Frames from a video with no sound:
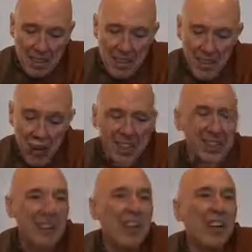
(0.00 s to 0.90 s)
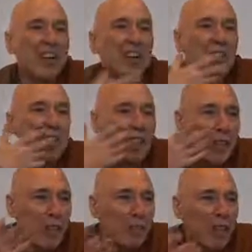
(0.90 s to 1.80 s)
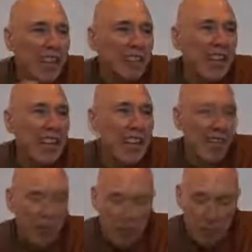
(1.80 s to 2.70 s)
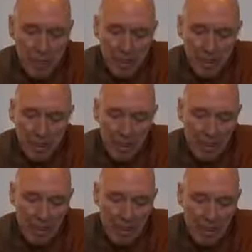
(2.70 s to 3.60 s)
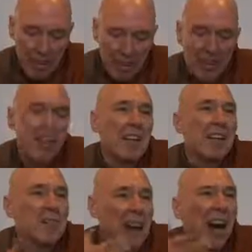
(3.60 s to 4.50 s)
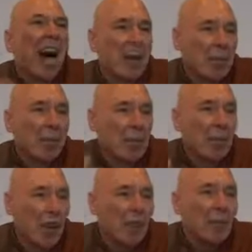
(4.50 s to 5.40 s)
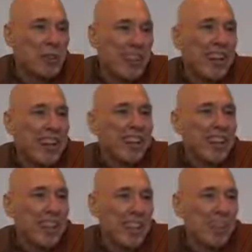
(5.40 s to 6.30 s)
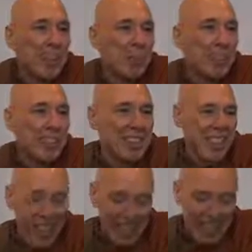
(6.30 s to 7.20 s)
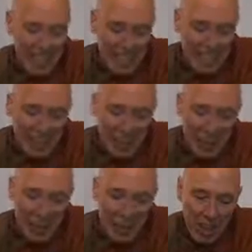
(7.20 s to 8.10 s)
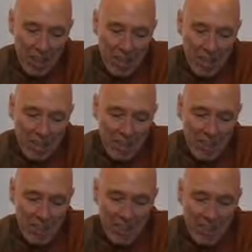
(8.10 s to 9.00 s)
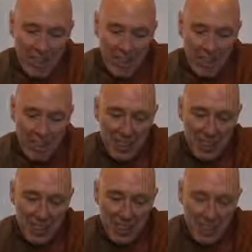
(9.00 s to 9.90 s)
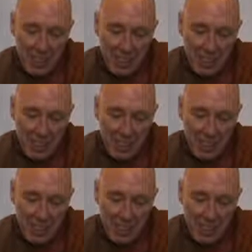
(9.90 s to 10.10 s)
When it's the turn to give the blessing after the meal, may I be the one who's selected to give the blessing, not some other monks, and so on.